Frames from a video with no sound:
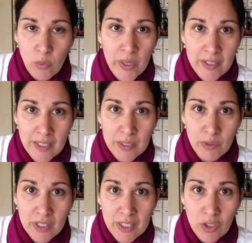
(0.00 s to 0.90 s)
Wednesdays
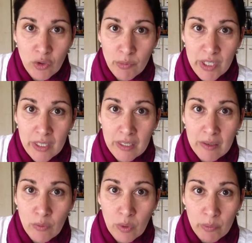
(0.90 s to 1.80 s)
will continue to
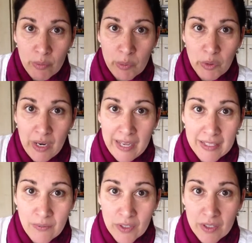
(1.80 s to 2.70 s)
be when people are
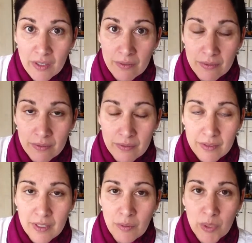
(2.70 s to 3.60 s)
asking for stuff
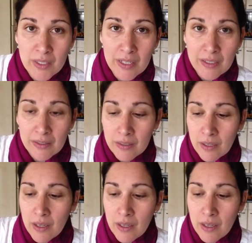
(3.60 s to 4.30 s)
on Wednesdays.